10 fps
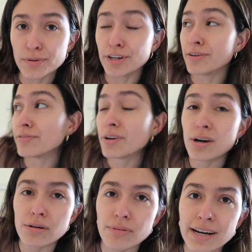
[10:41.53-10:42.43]
roof
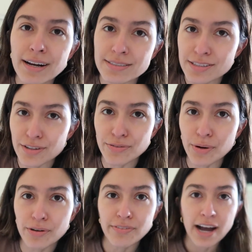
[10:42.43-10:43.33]
right next to the
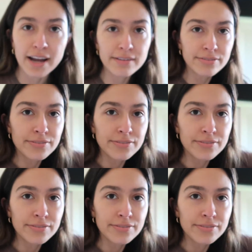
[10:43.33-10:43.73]
405,